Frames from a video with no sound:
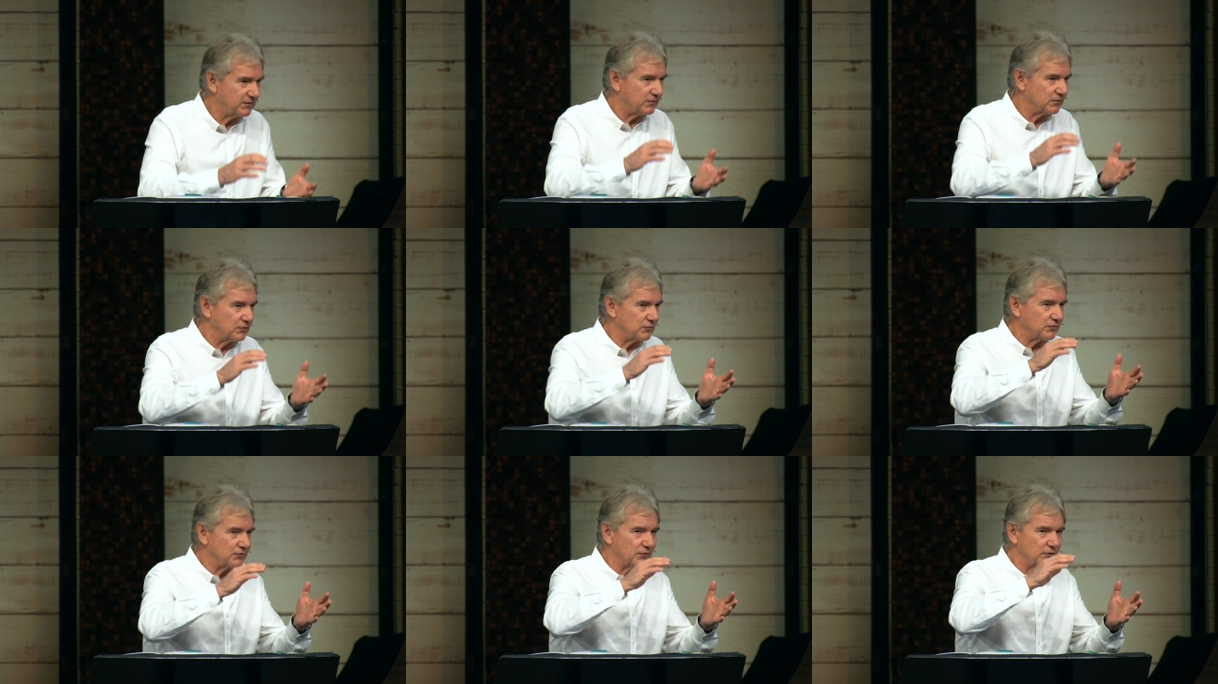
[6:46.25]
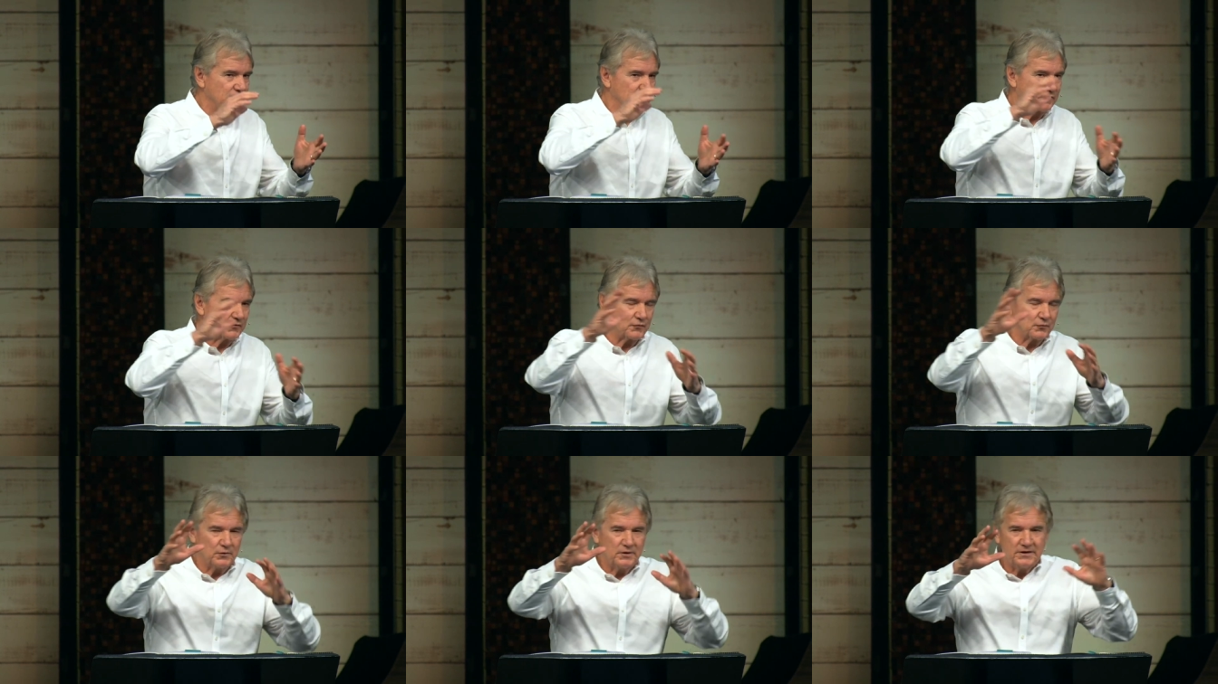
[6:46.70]
There's,
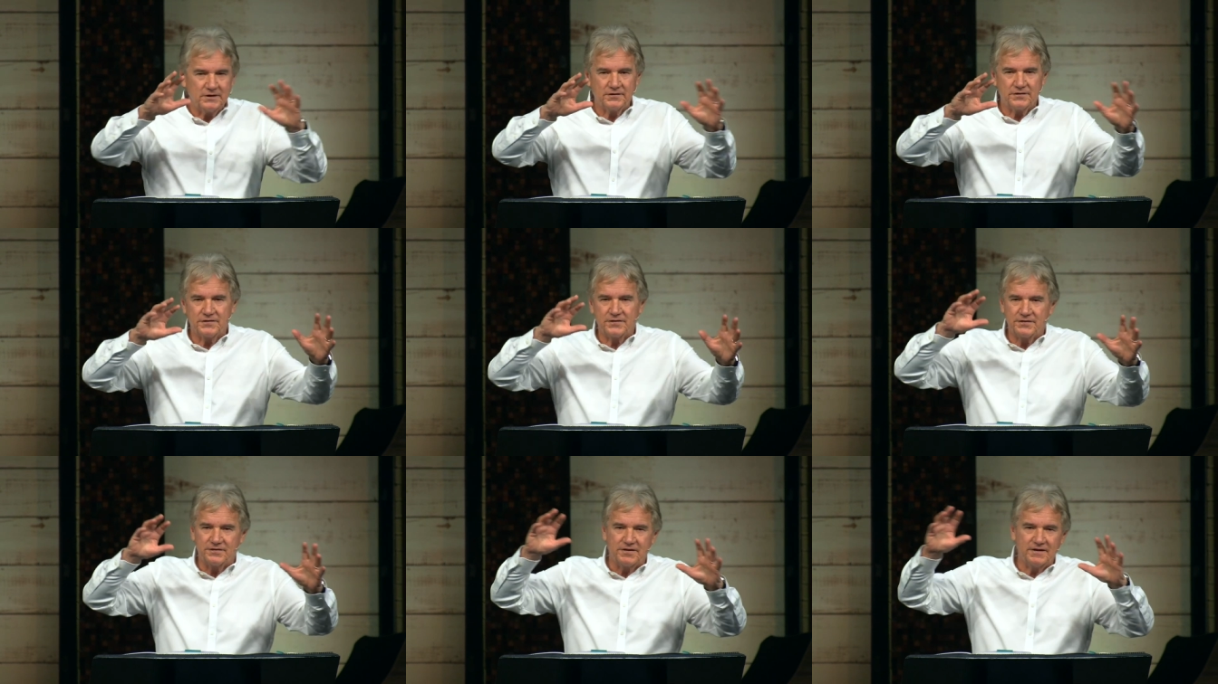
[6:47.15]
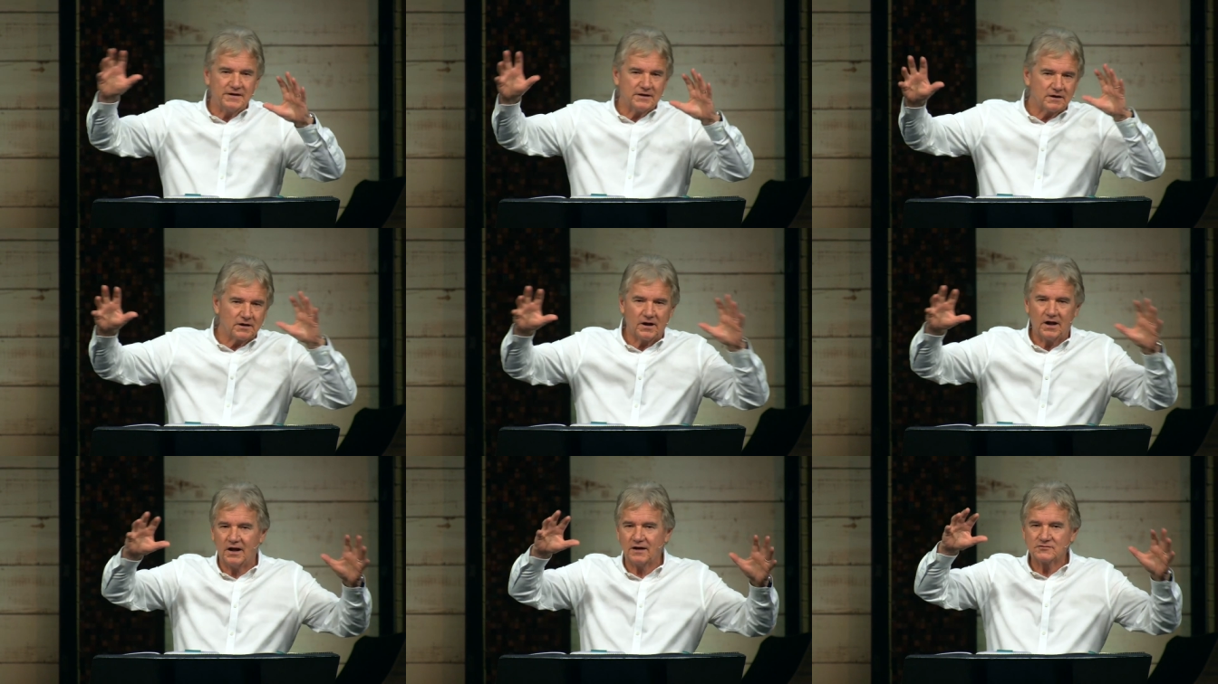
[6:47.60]
there's three
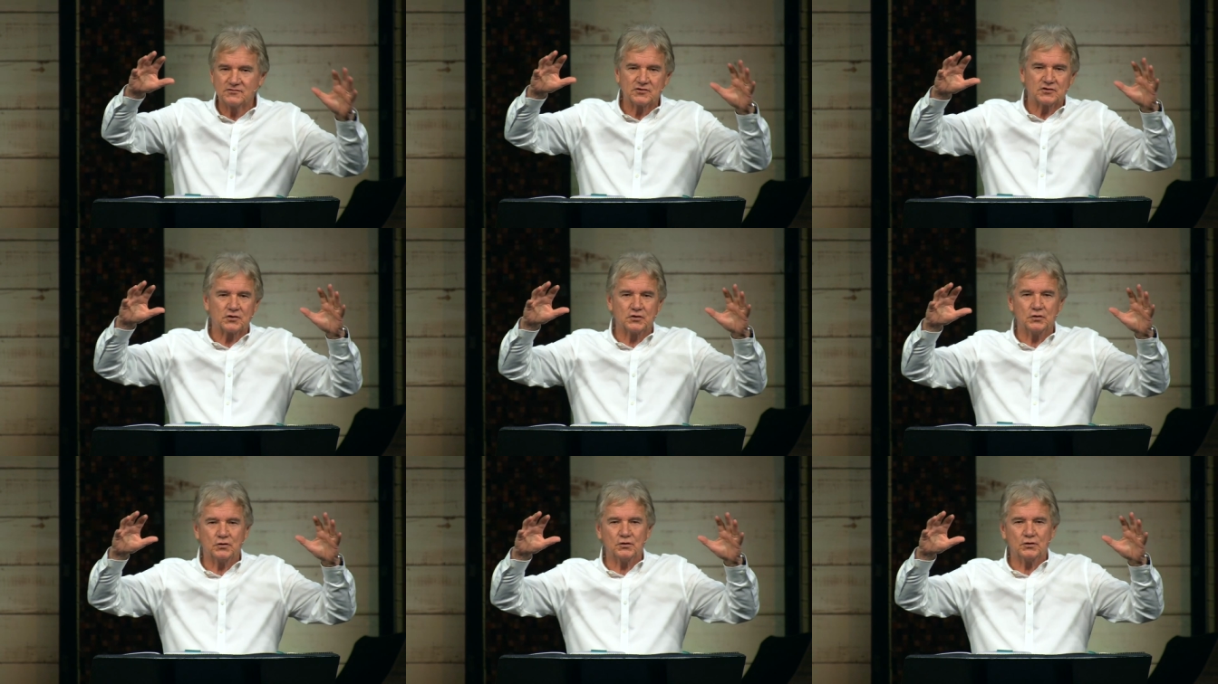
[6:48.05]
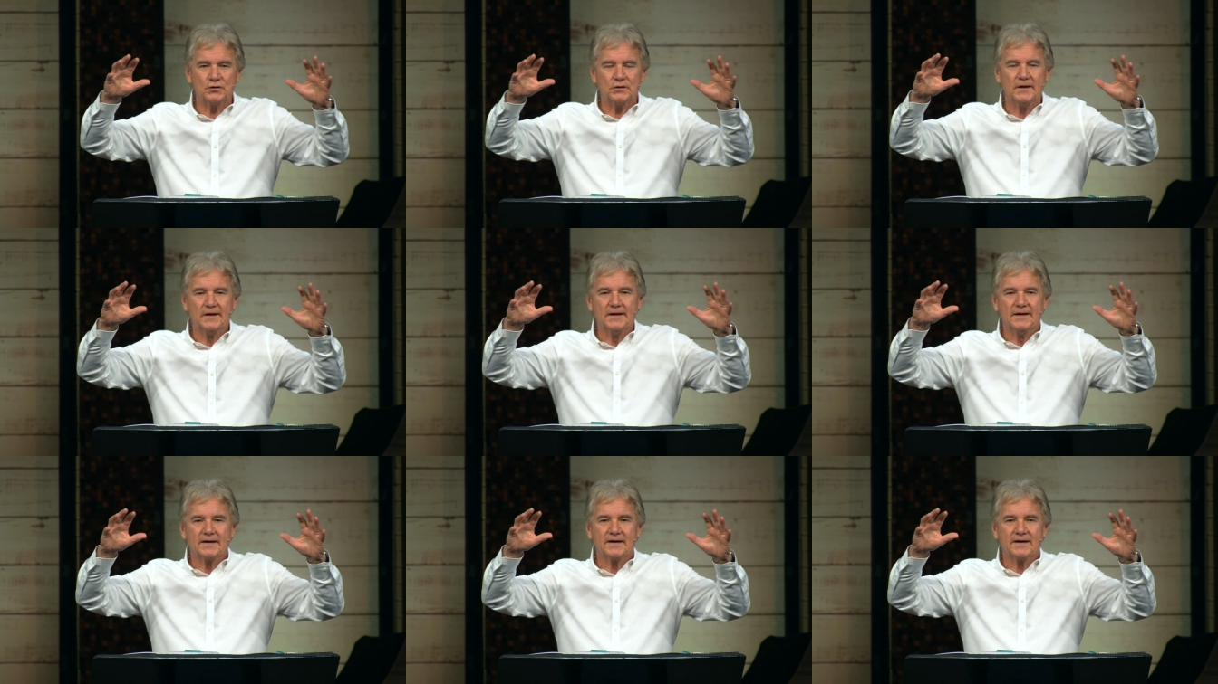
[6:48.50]
theological